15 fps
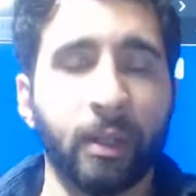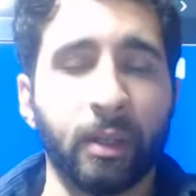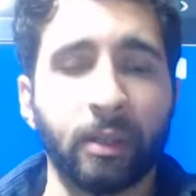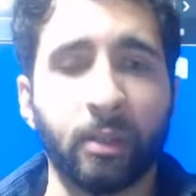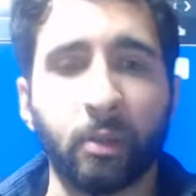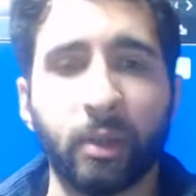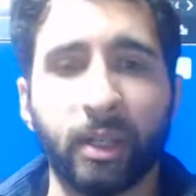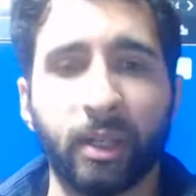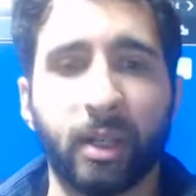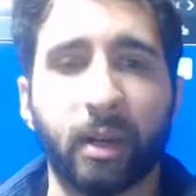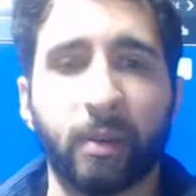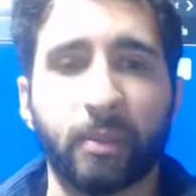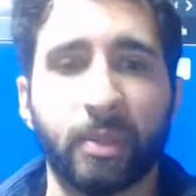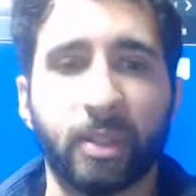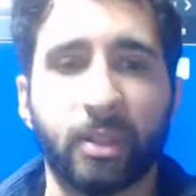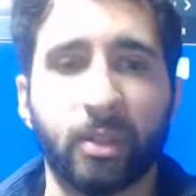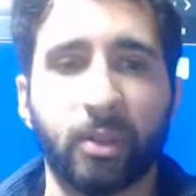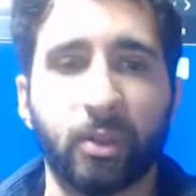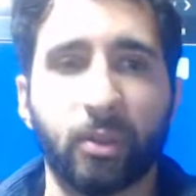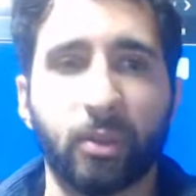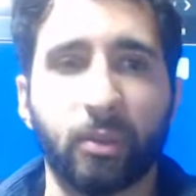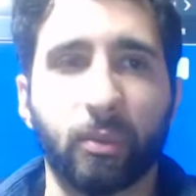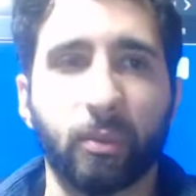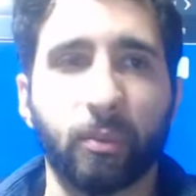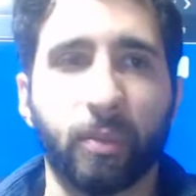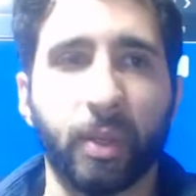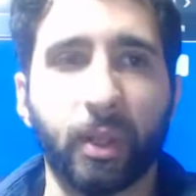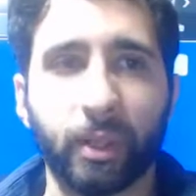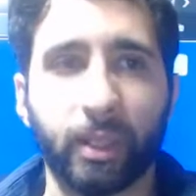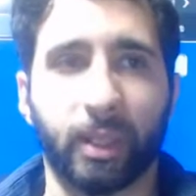So when it comes to
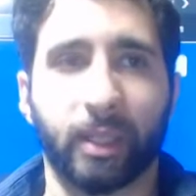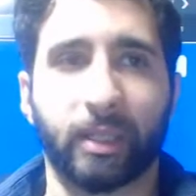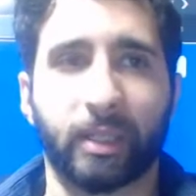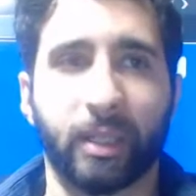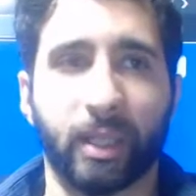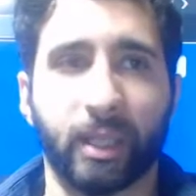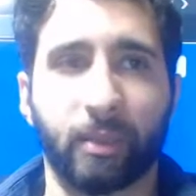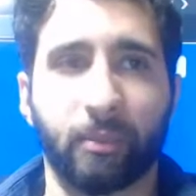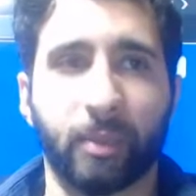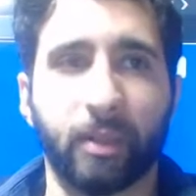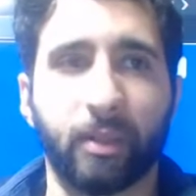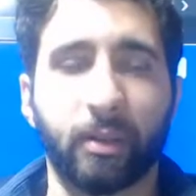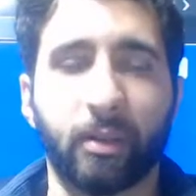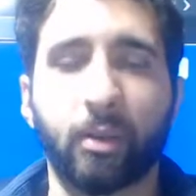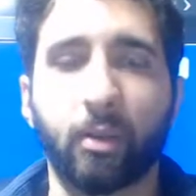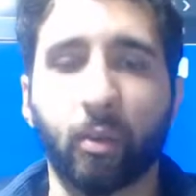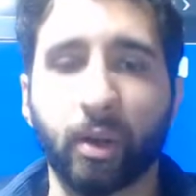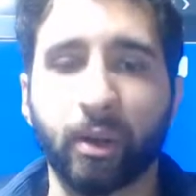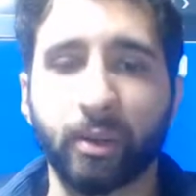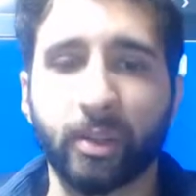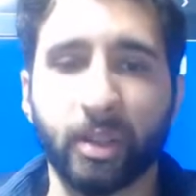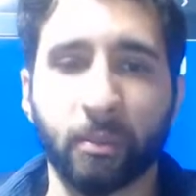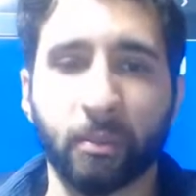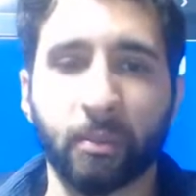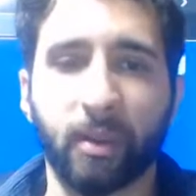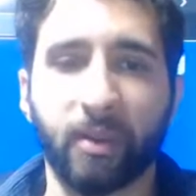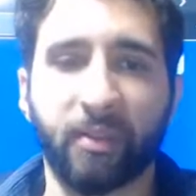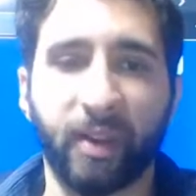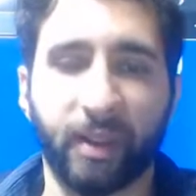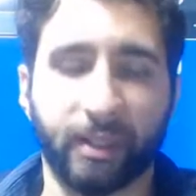building a team, what are some
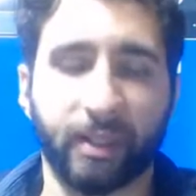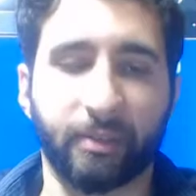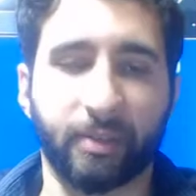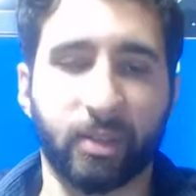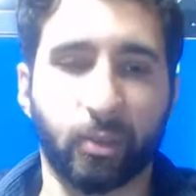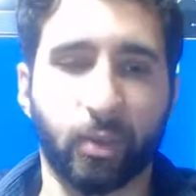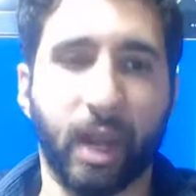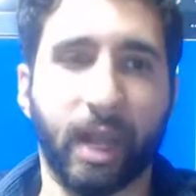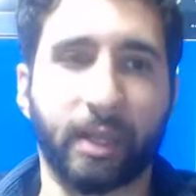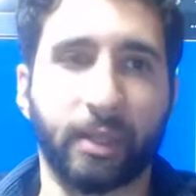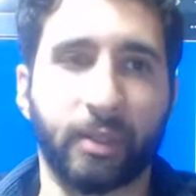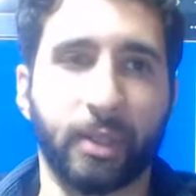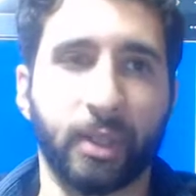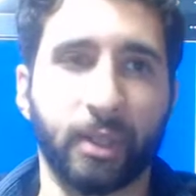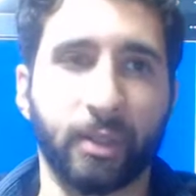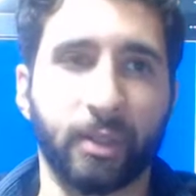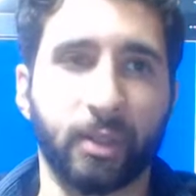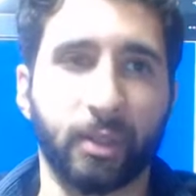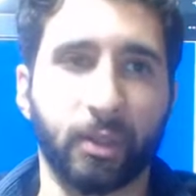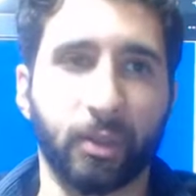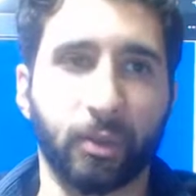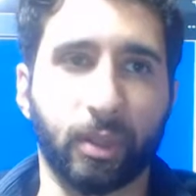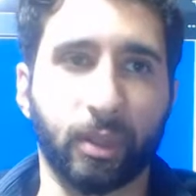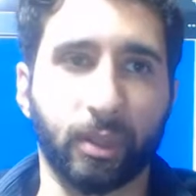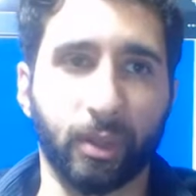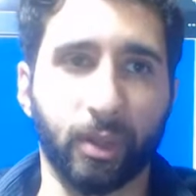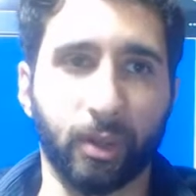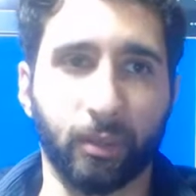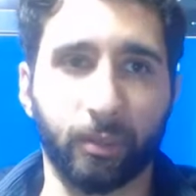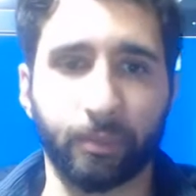effective strategies you can
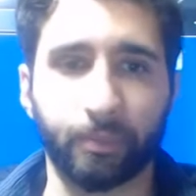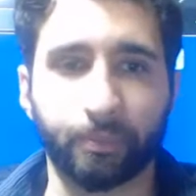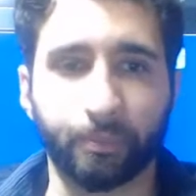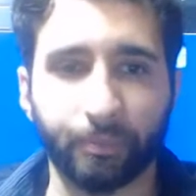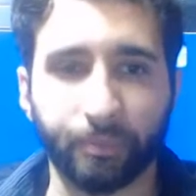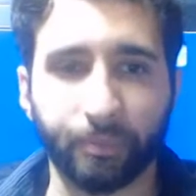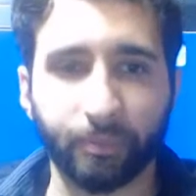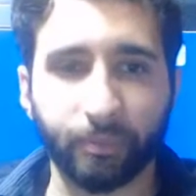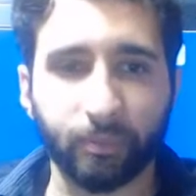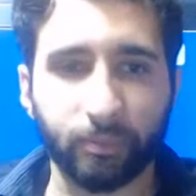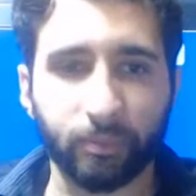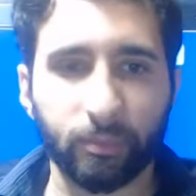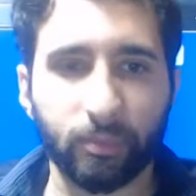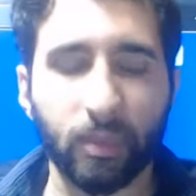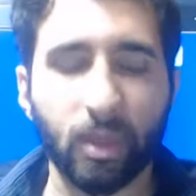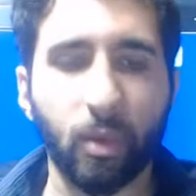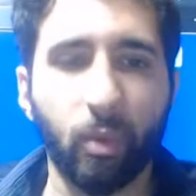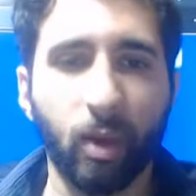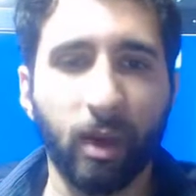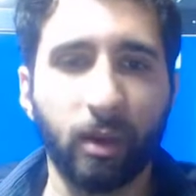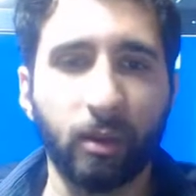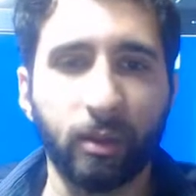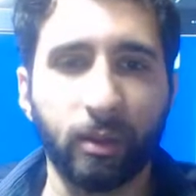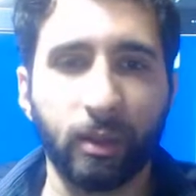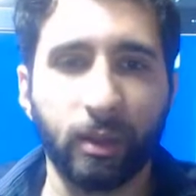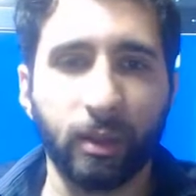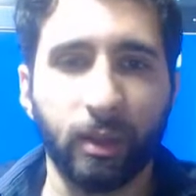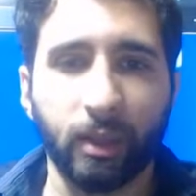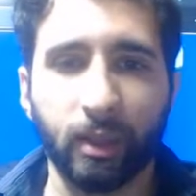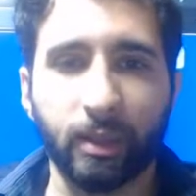do? Well,
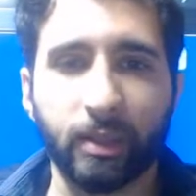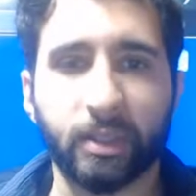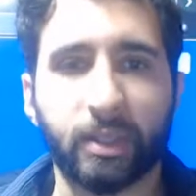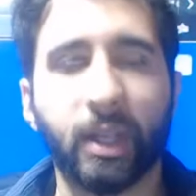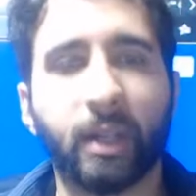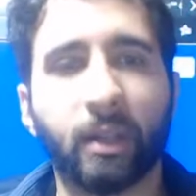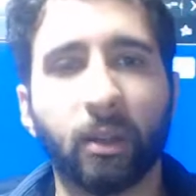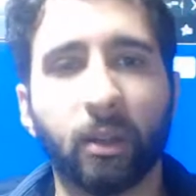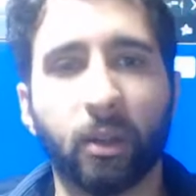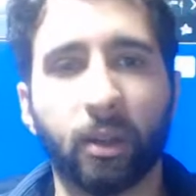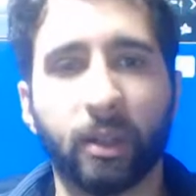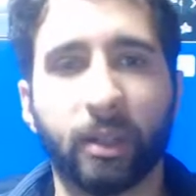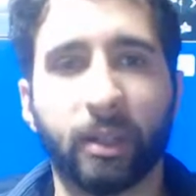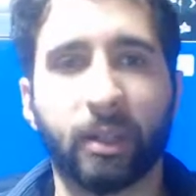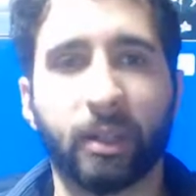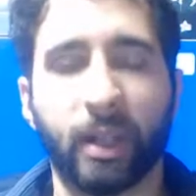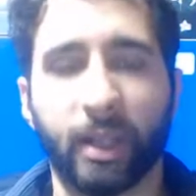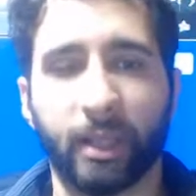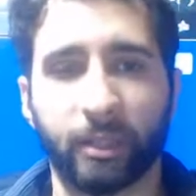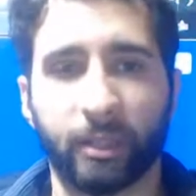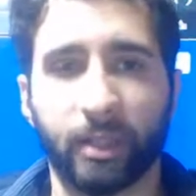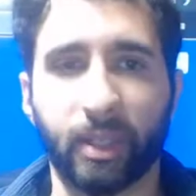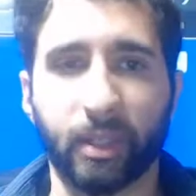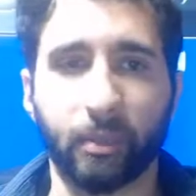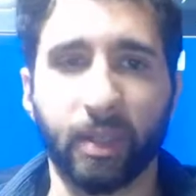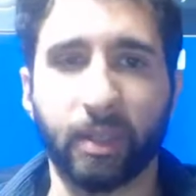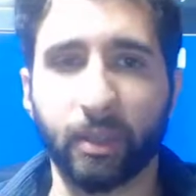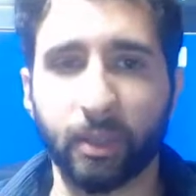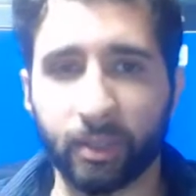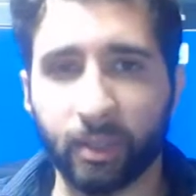let's take a look and see,
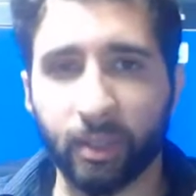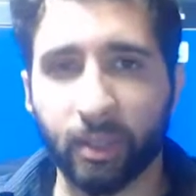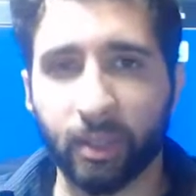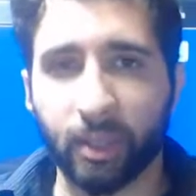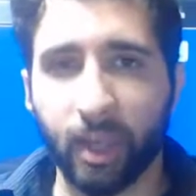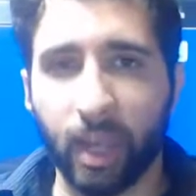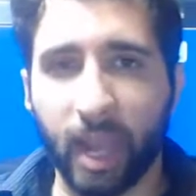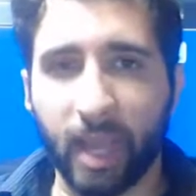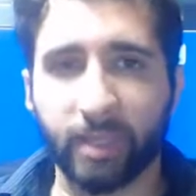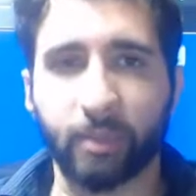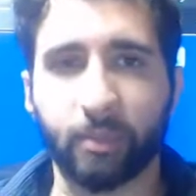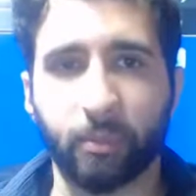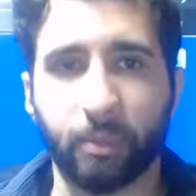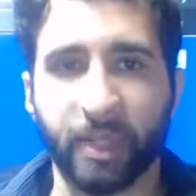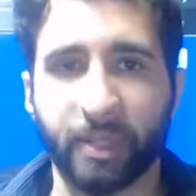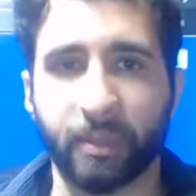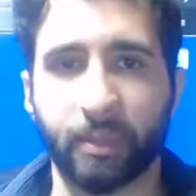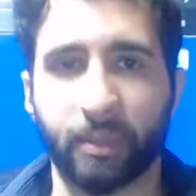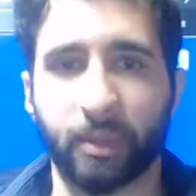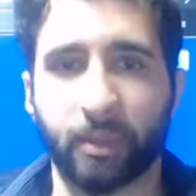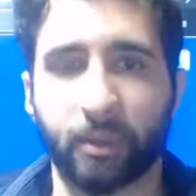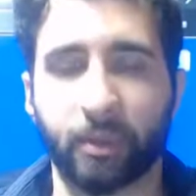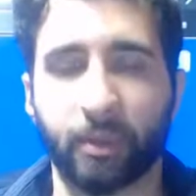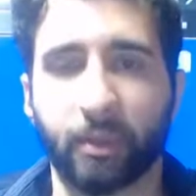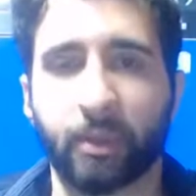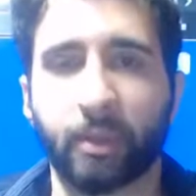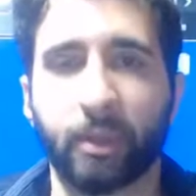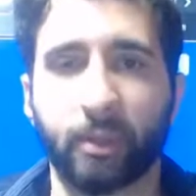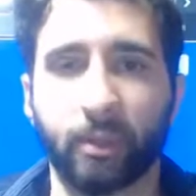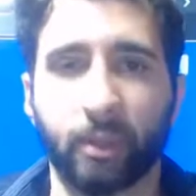because as a business owner,
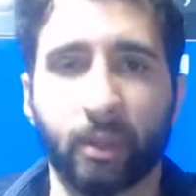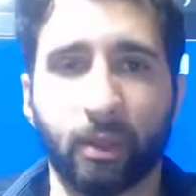there's a